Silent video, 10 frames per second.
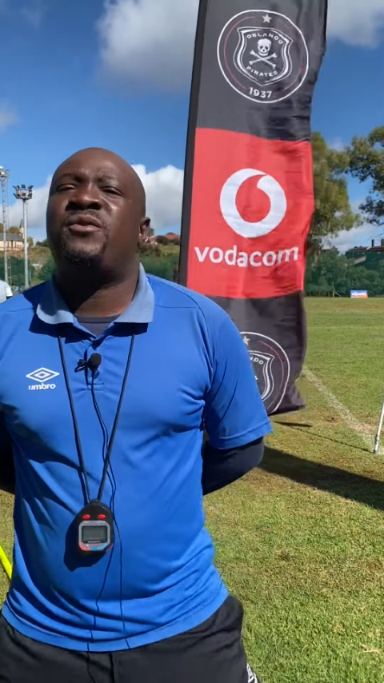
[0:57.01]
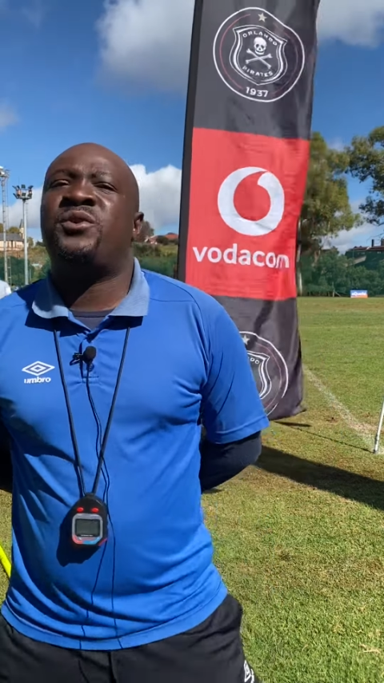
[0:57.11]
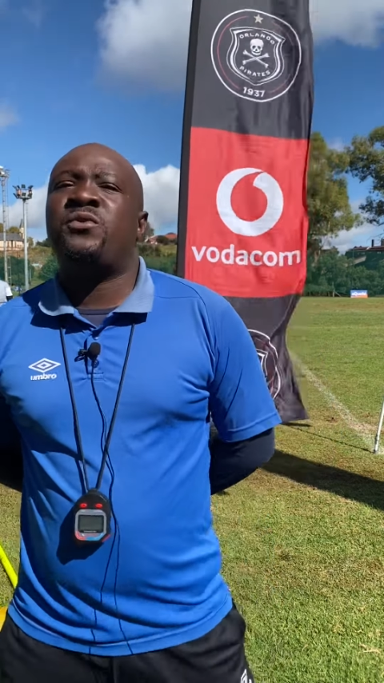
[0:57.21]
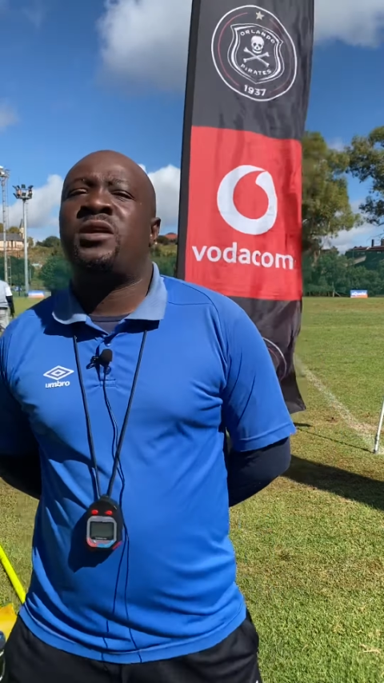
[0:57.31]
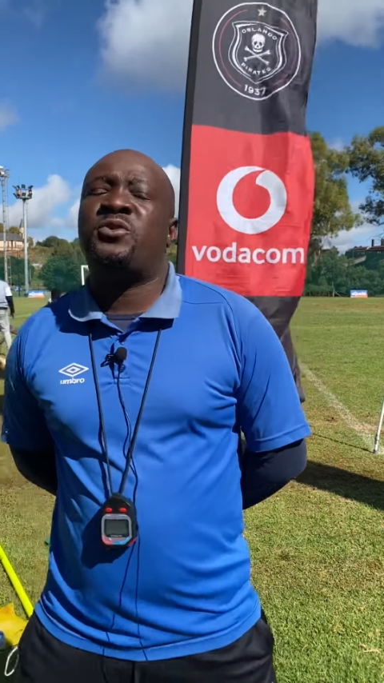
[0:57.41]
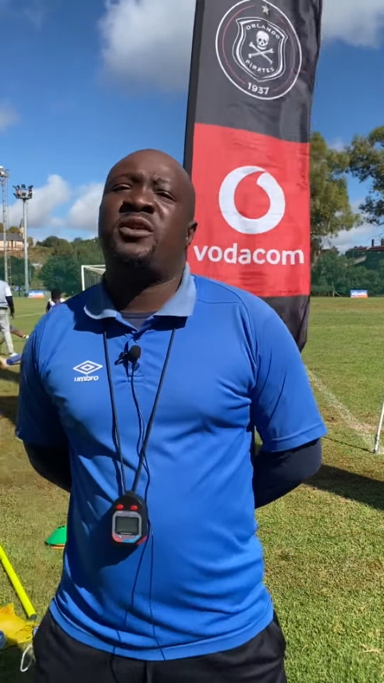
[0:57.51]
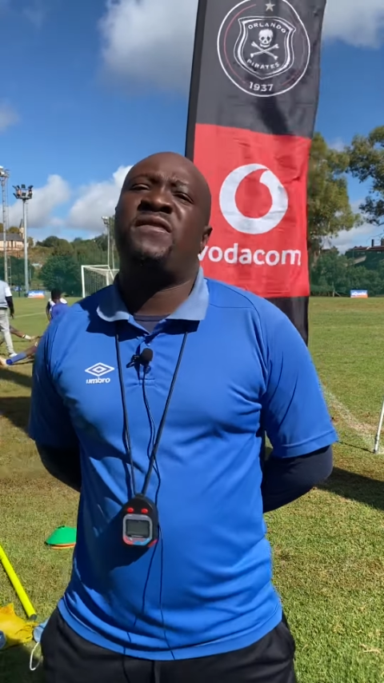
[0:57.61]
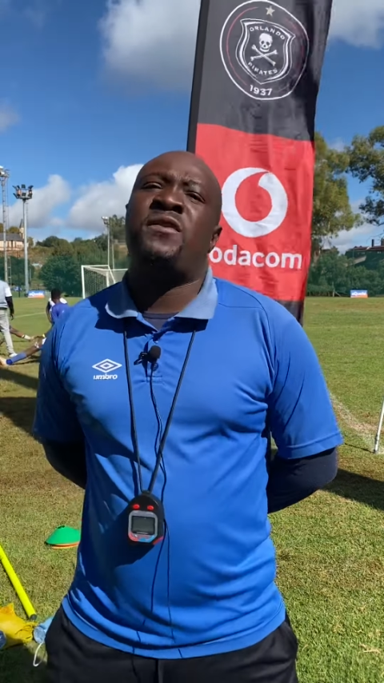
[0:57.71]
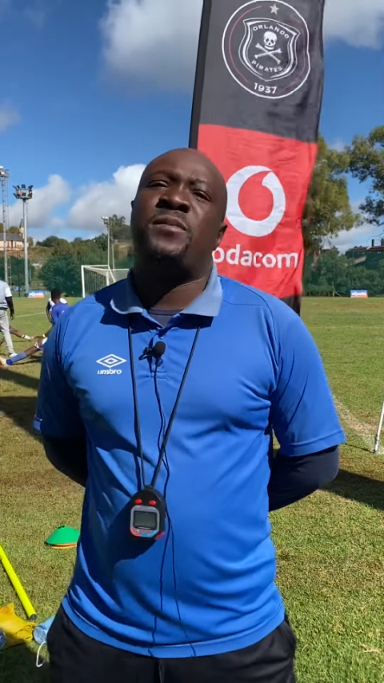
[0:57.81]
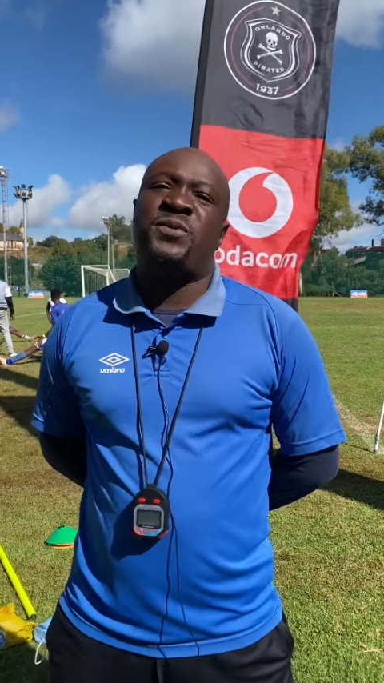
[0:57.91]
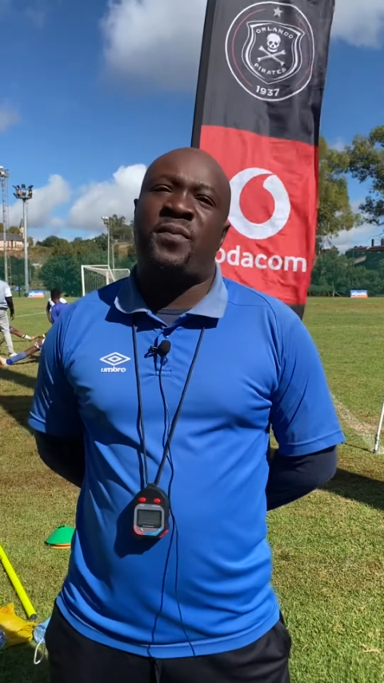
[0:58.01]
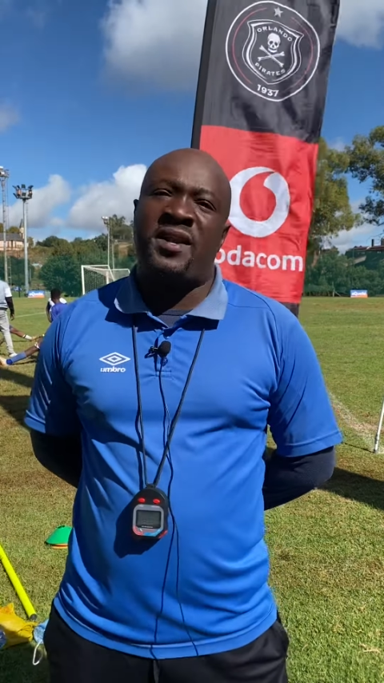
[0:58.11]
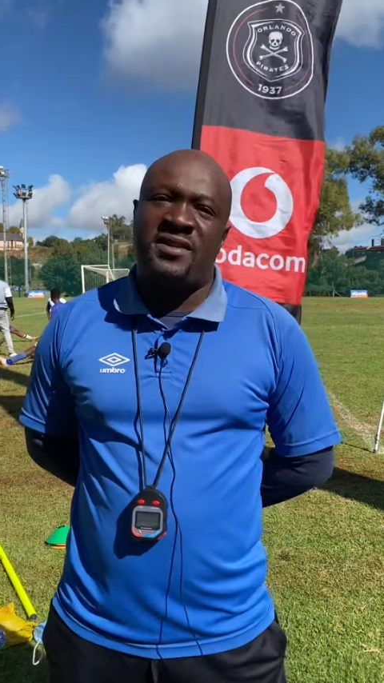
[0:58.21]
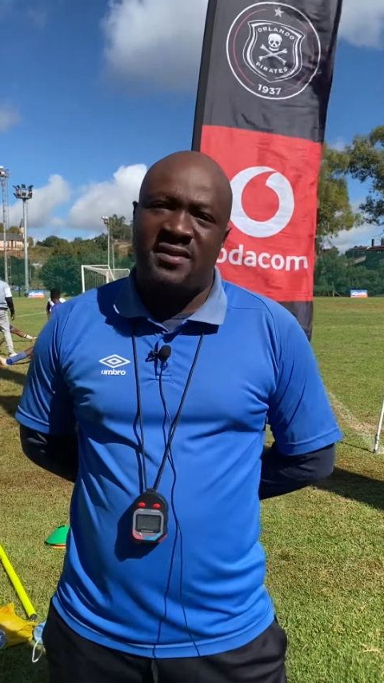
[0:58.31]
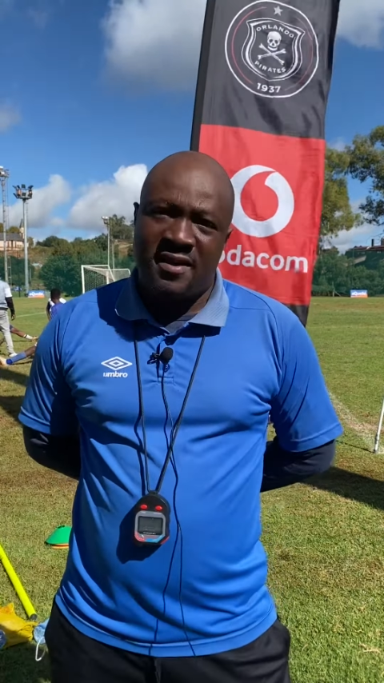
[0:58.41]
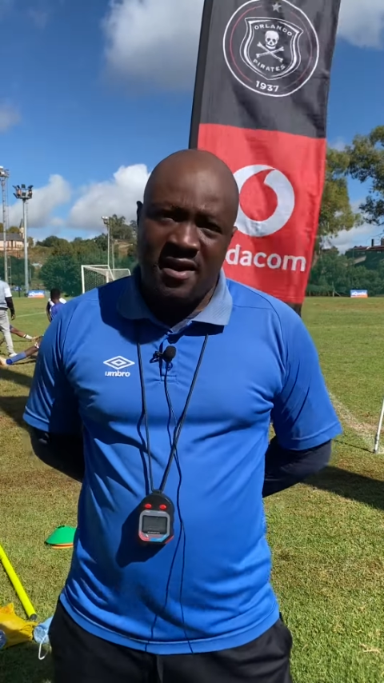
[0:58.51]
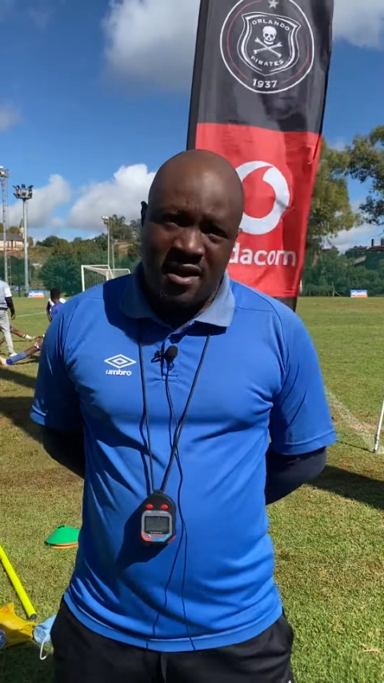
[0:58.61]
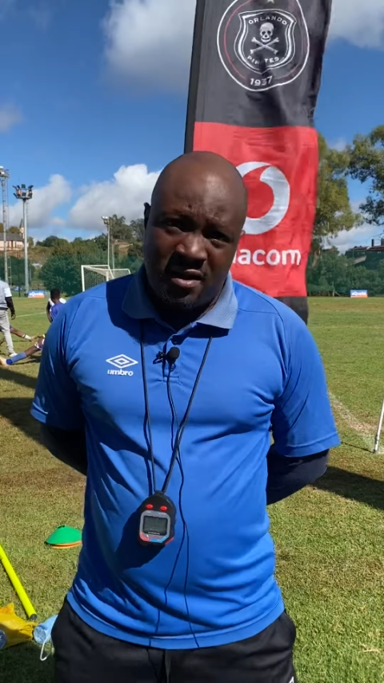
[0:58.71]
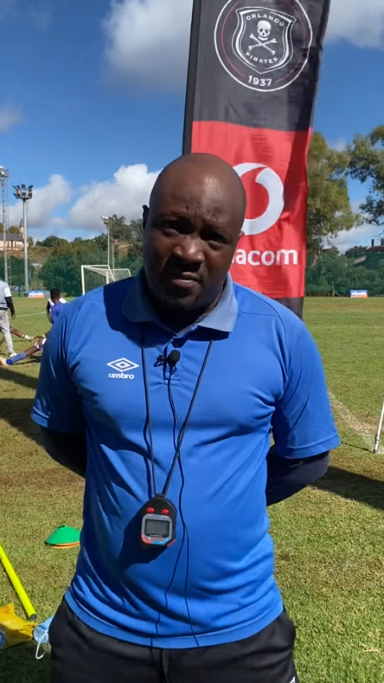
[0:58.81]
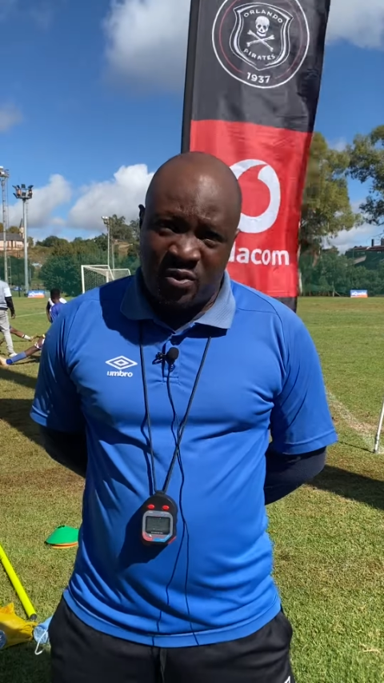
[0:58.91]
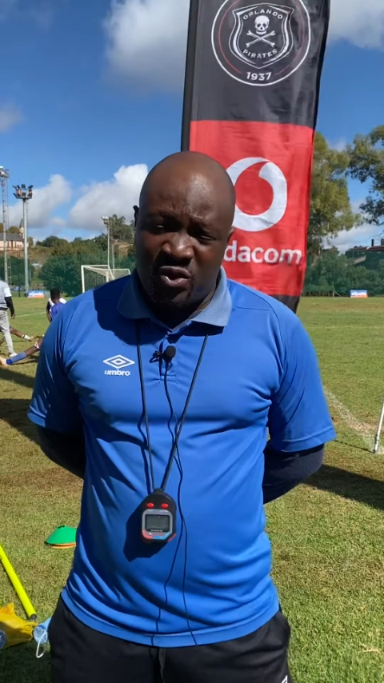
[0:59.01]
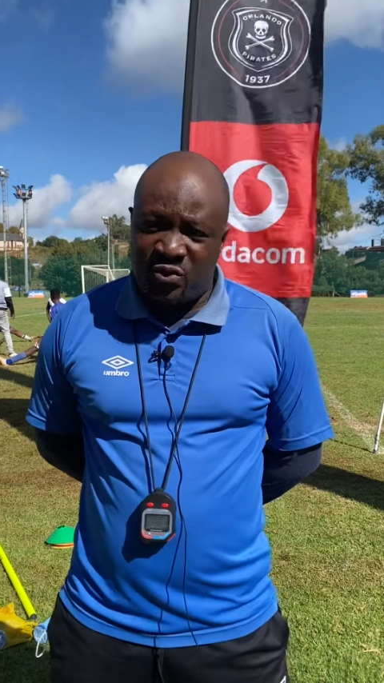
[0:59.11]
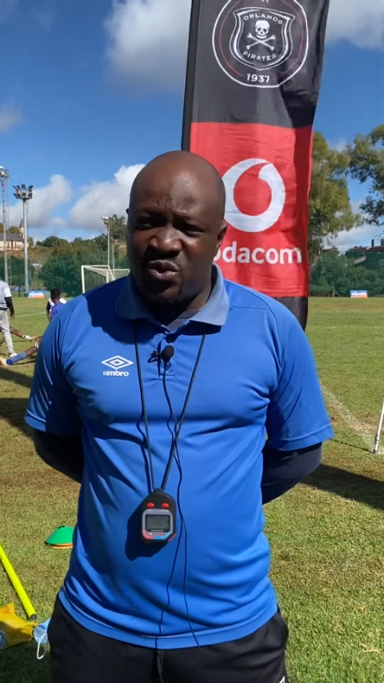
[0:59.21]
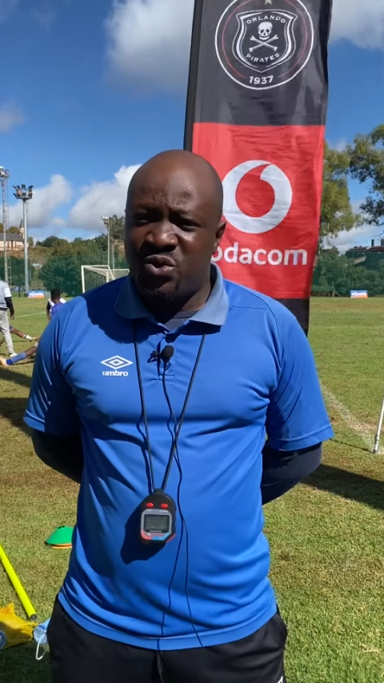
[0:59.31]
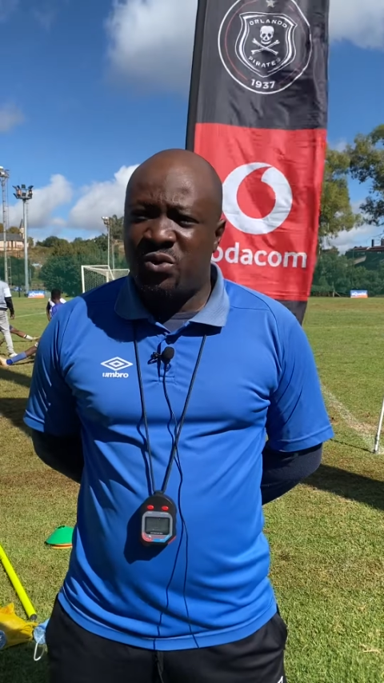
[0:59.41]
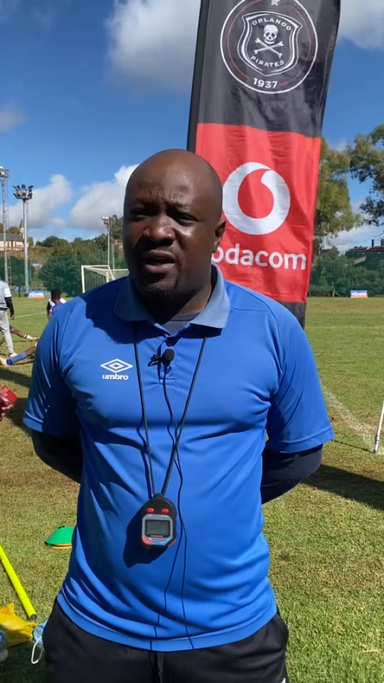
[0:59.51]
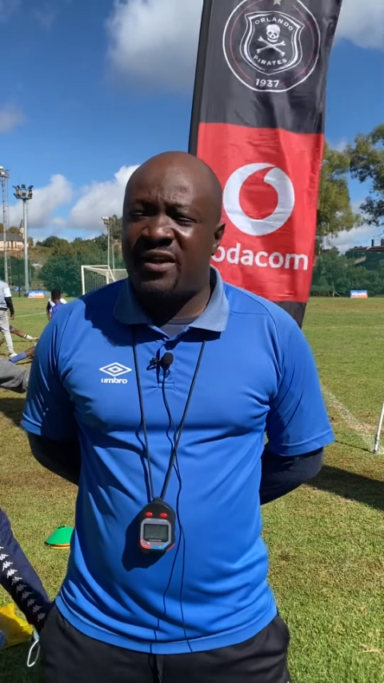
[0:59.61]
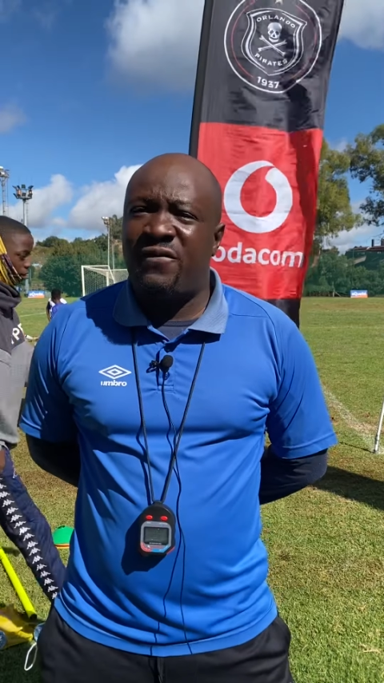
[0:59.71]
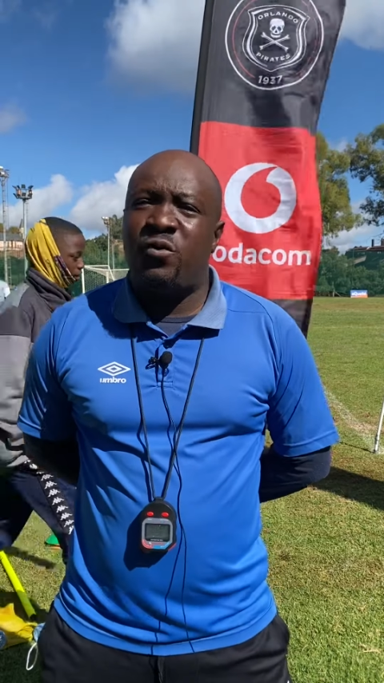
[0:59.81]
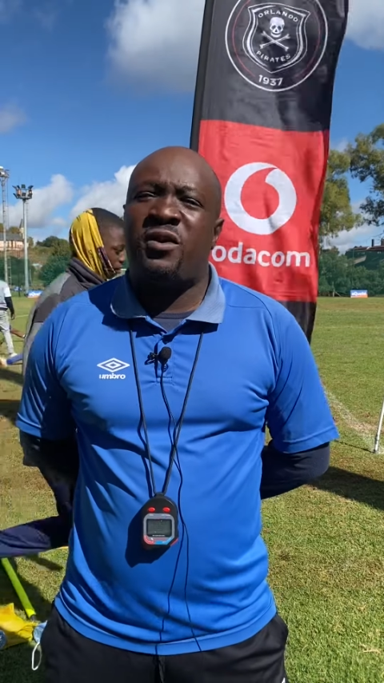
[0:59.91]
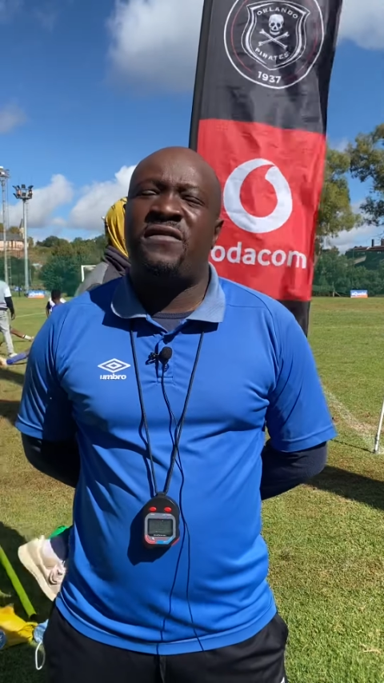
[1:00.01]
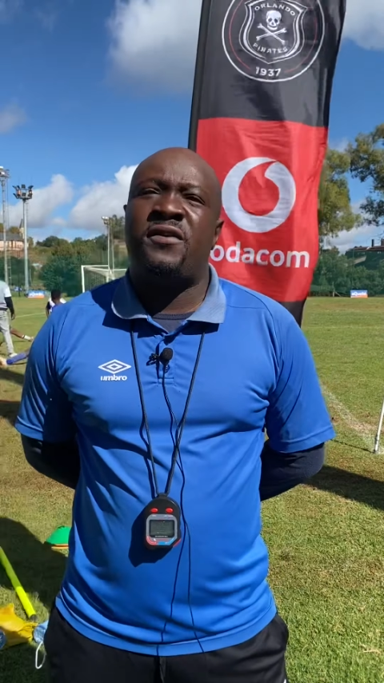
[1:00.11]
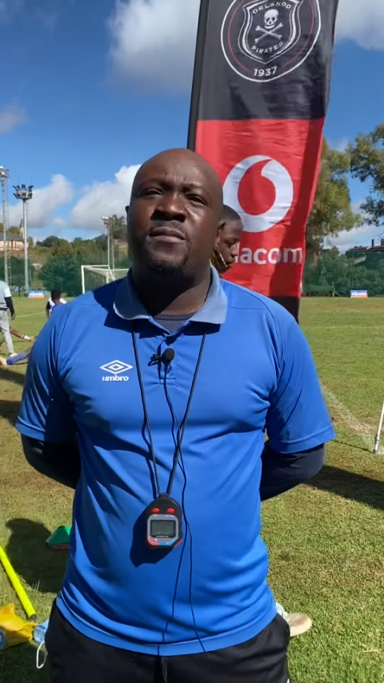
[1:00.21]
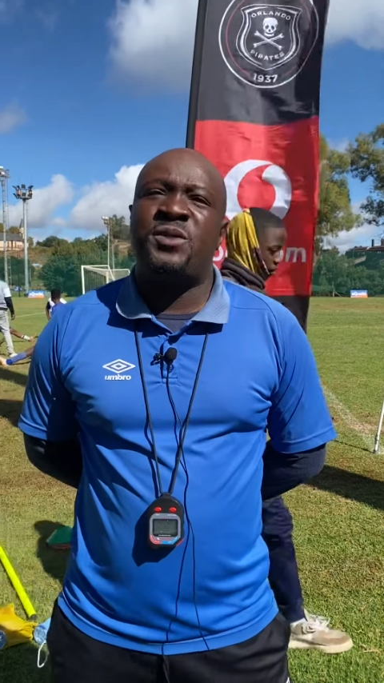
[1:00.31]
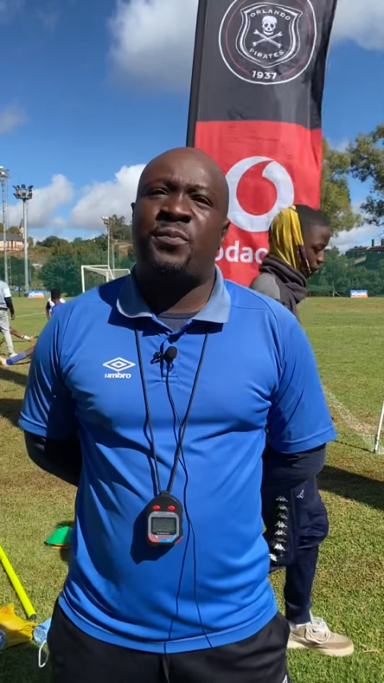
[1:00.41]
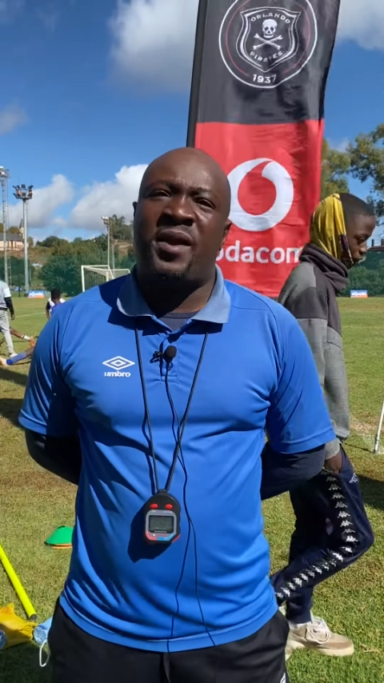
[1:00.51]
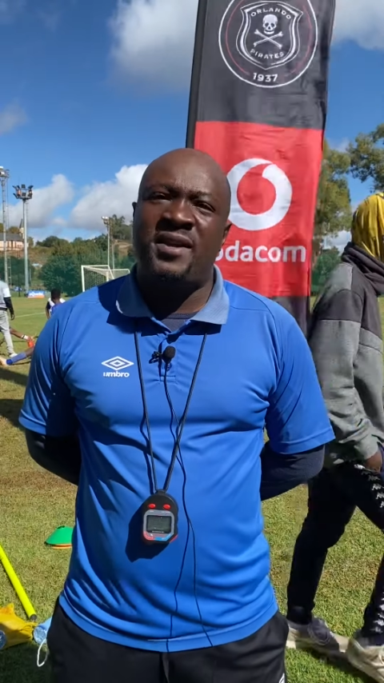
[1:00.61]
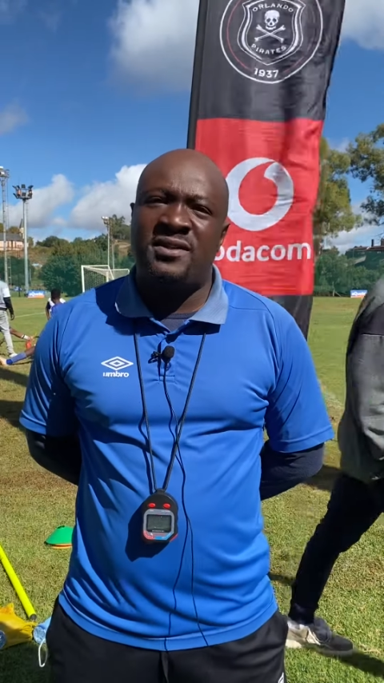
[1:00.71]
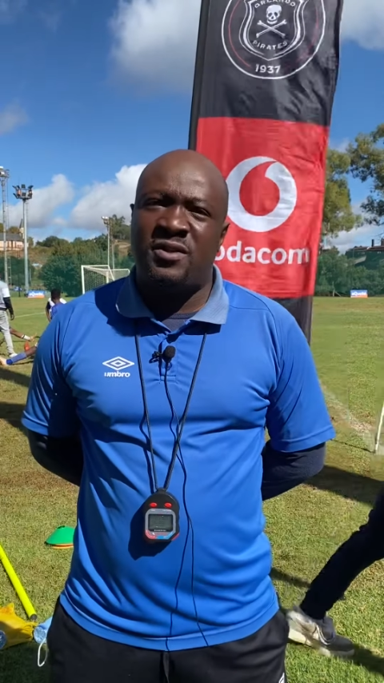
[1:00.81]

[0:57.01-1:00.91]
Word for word: We didn't want to give them space because we knew that if we give them space,